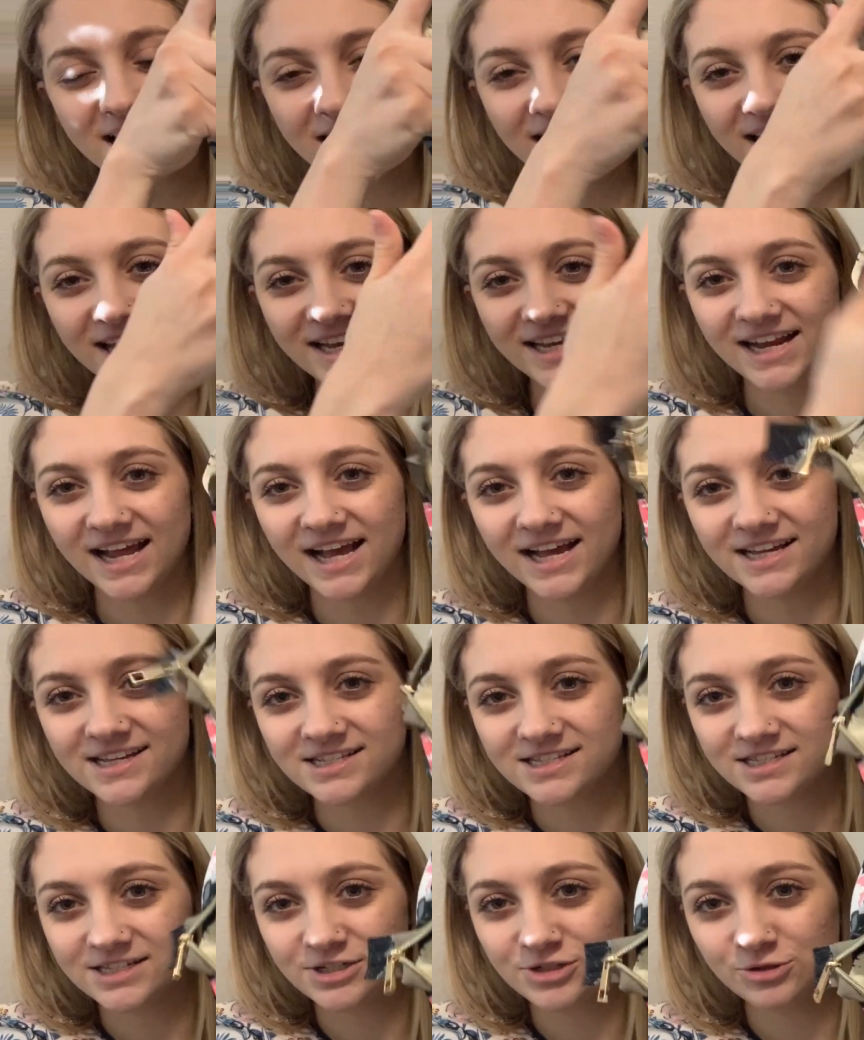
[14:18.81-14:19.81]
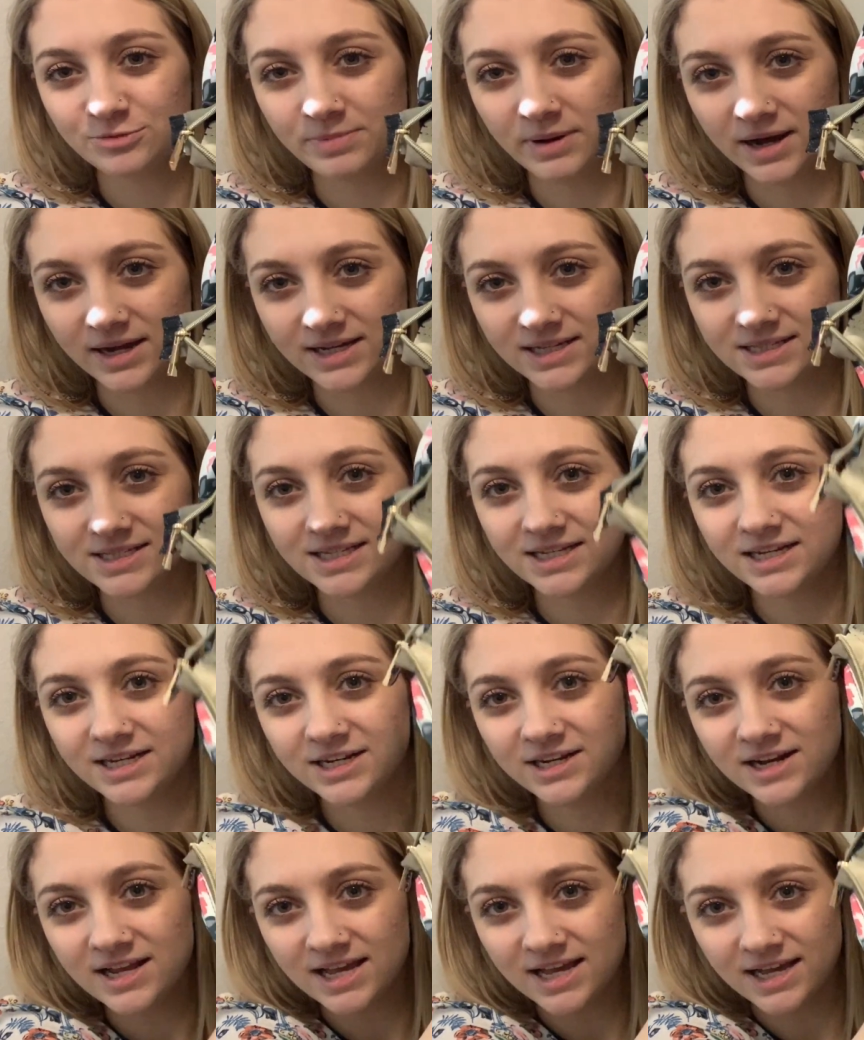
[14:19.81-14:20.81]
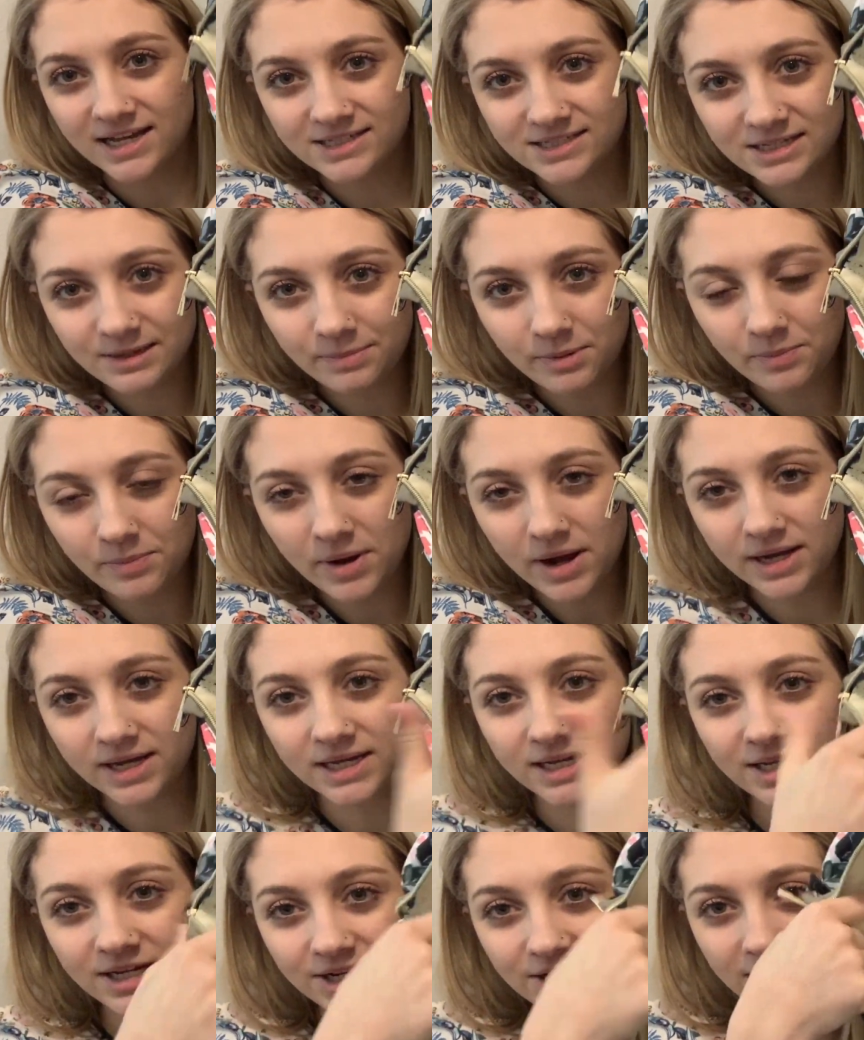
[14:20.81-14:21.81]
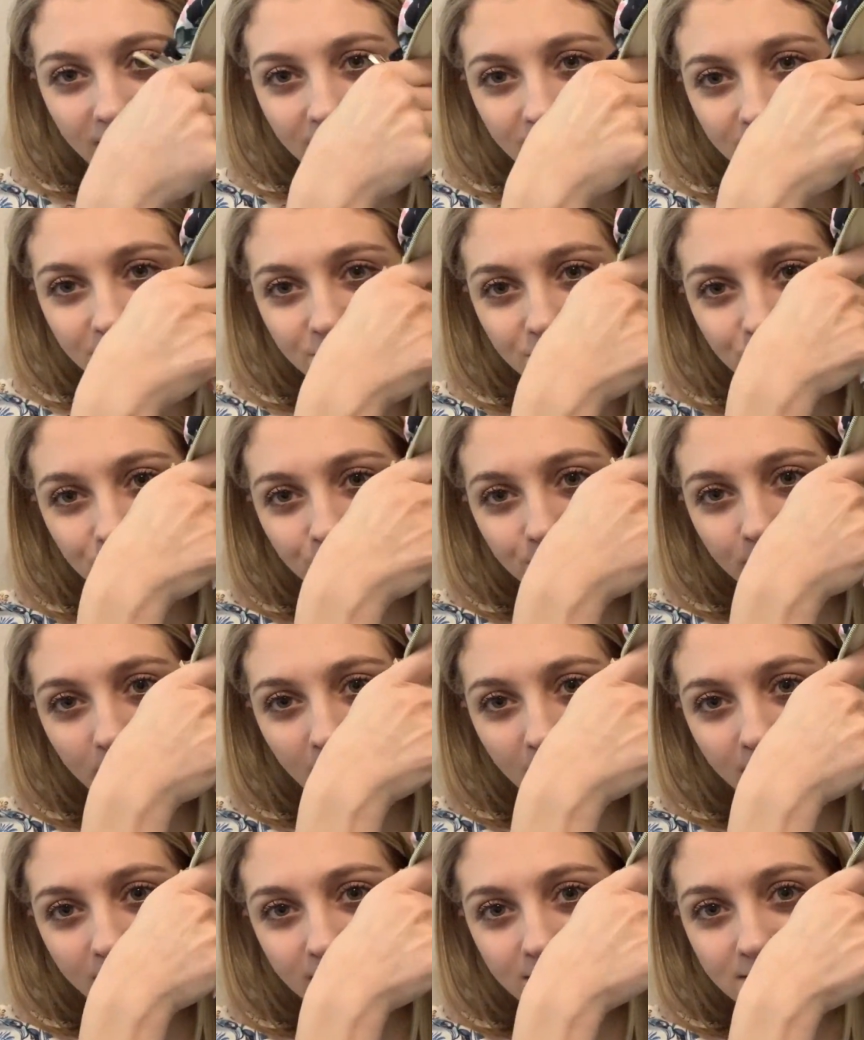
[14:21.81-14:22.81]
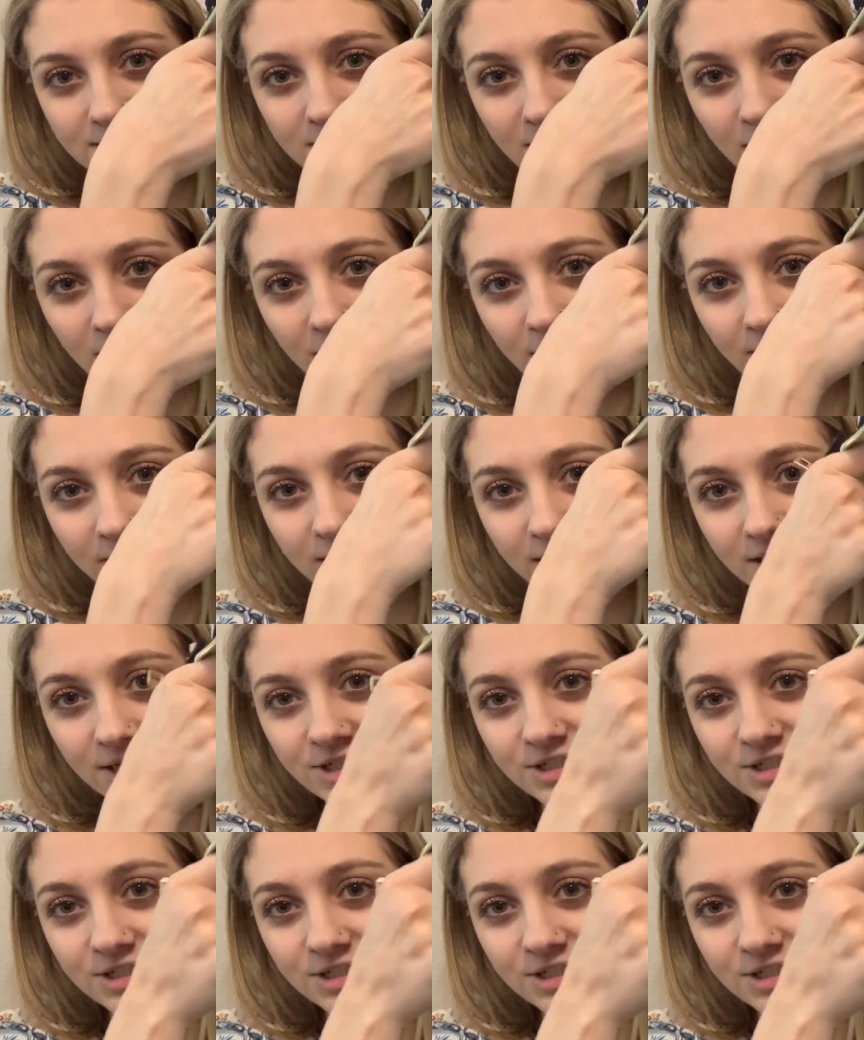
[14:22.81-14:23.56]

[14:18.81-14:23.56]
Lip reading: It has two pockets here, a zipper pocket here, and two pockets on each